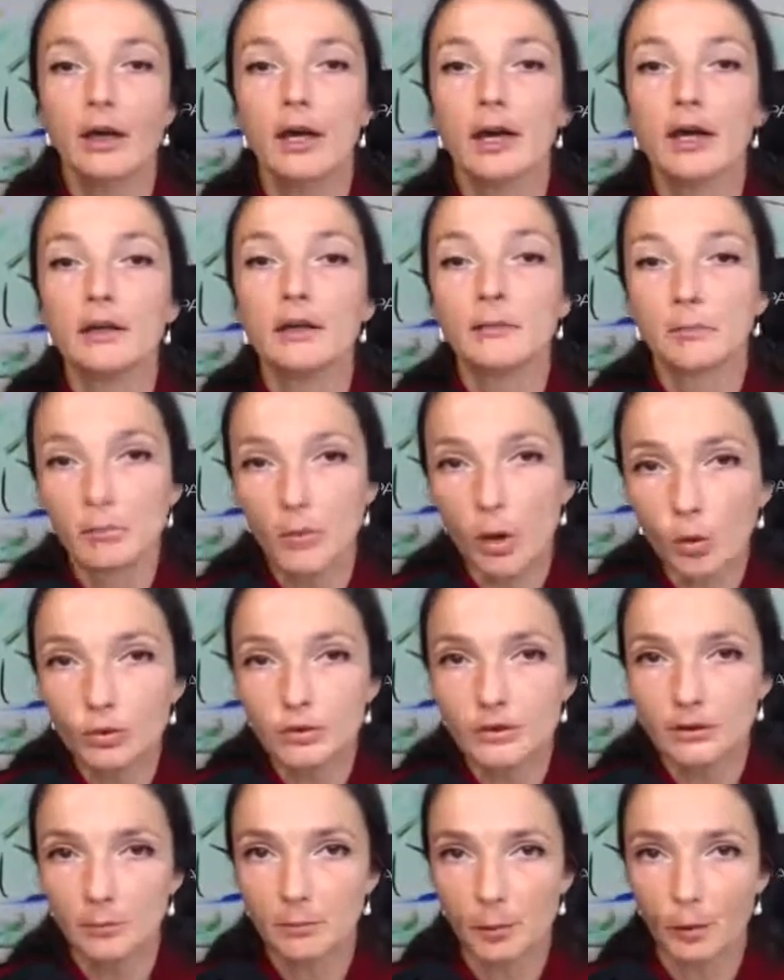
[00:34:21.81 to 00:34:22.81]
and
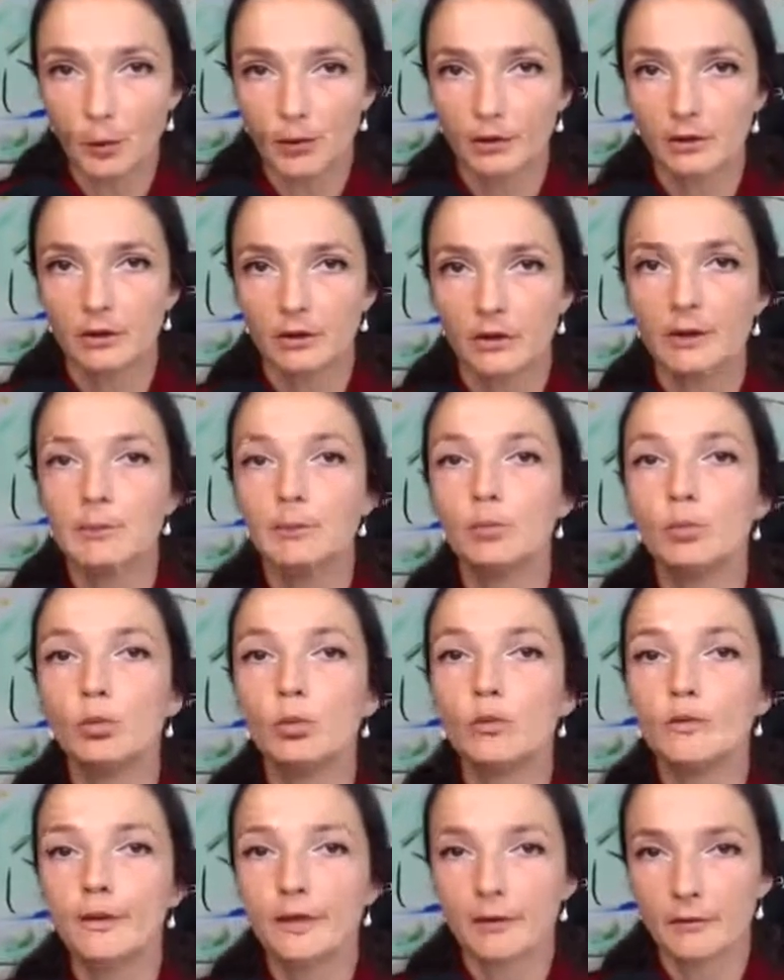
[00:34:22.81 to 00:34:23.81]
most importantly
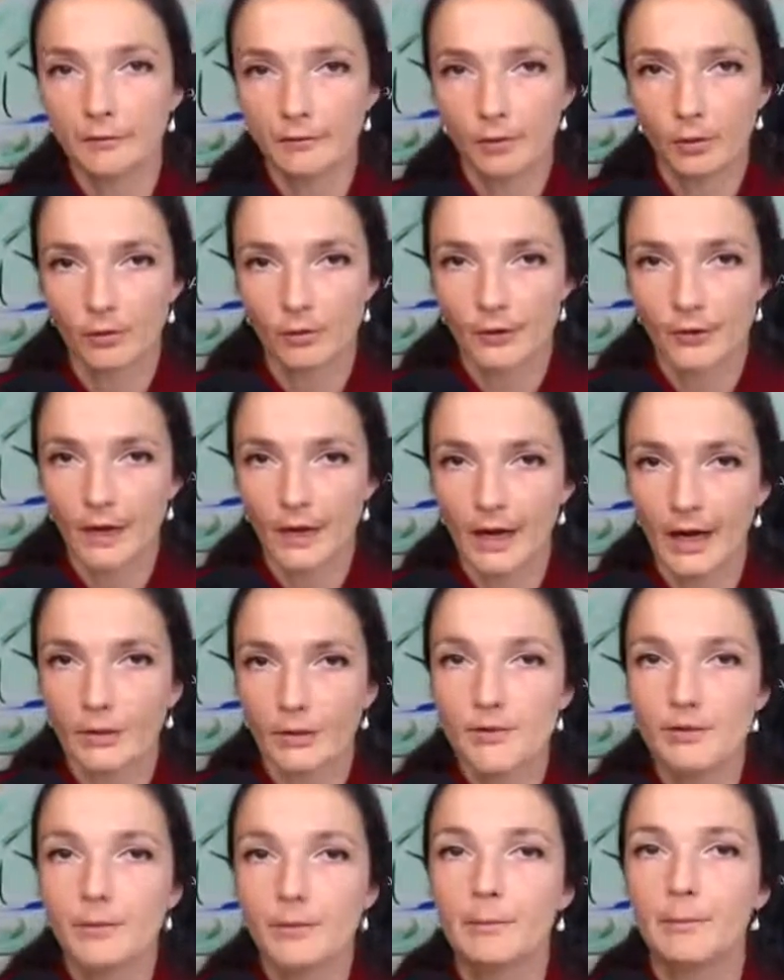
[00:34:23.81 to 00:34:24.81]
moving forward
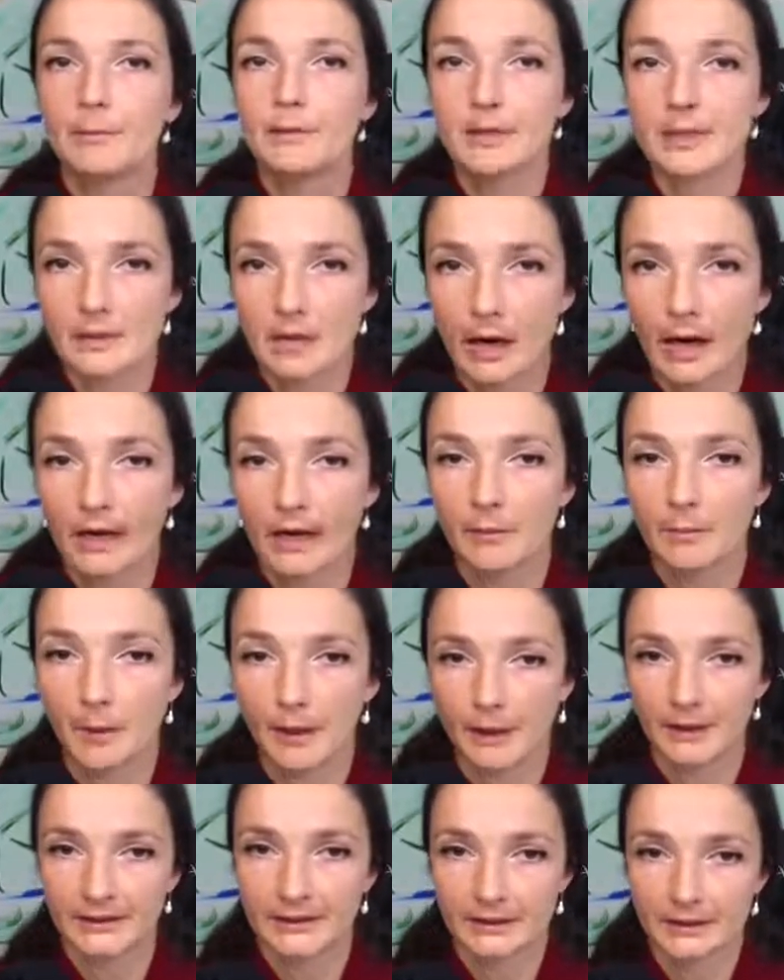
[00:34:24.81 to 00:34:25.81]
how do we design
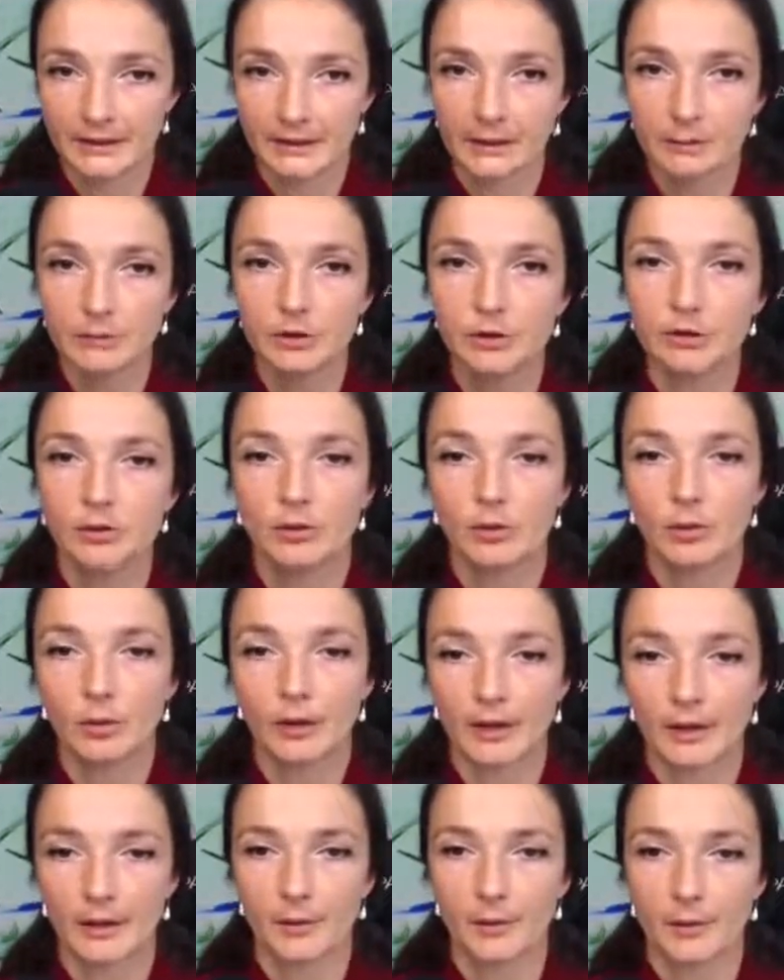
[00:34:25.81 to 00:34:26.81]
better systems to
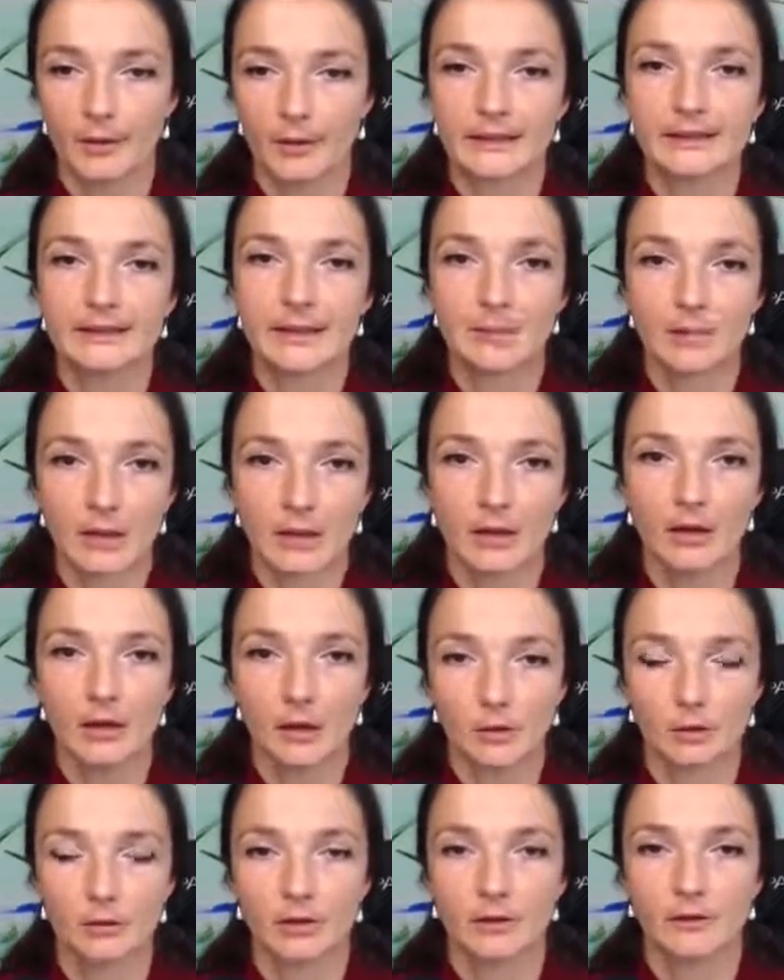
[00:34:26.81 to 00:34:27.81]
where when something
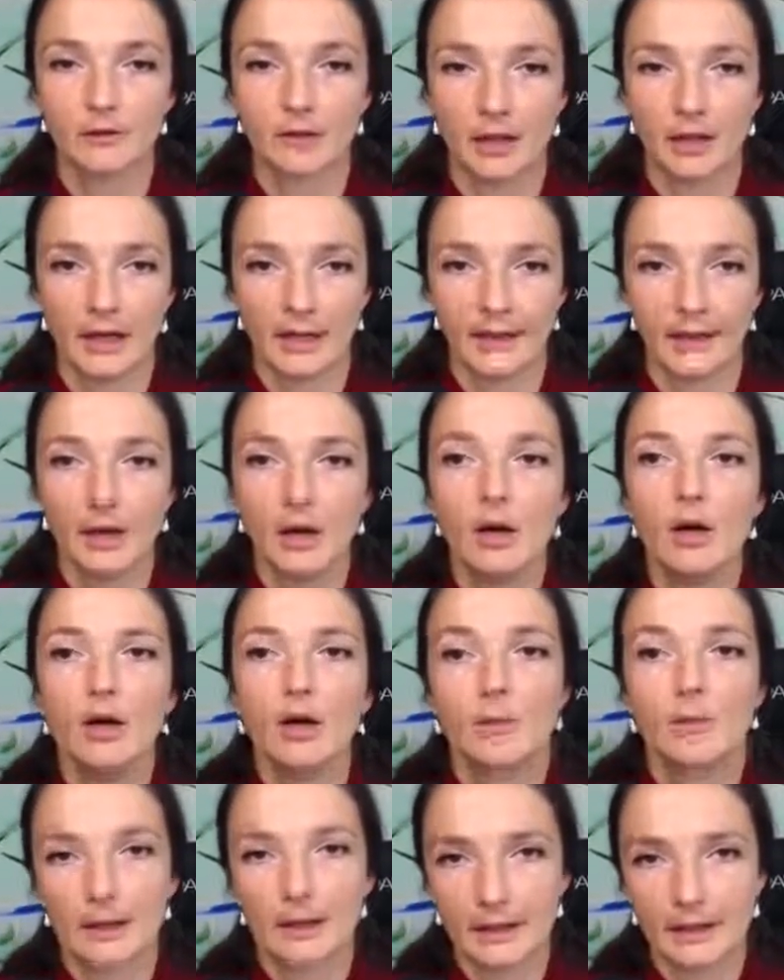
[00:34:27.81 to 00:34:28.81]
goes offline
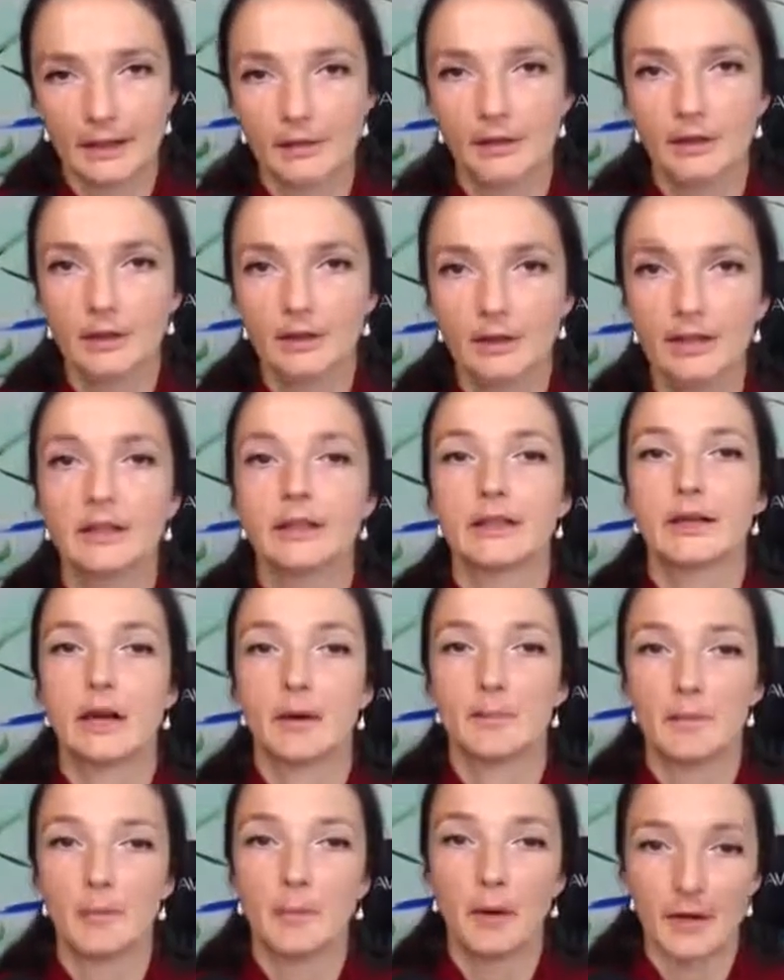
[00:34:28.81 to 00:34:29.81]
we can clean it
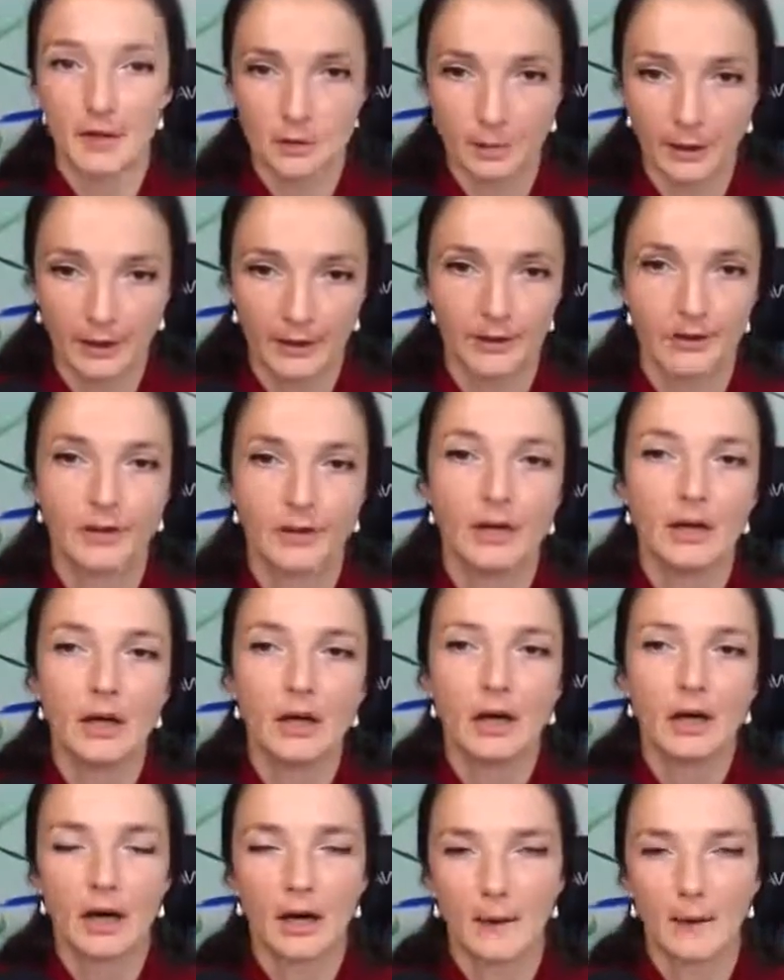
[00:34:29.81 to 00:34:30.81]
up much better
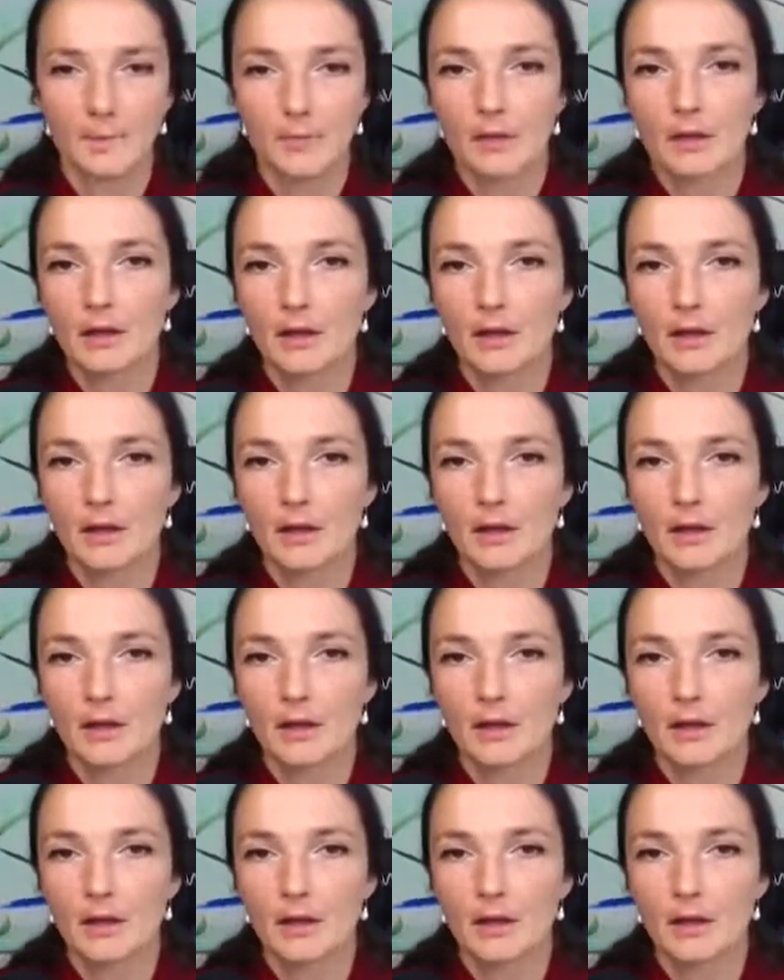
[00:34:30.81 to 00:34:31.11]
um,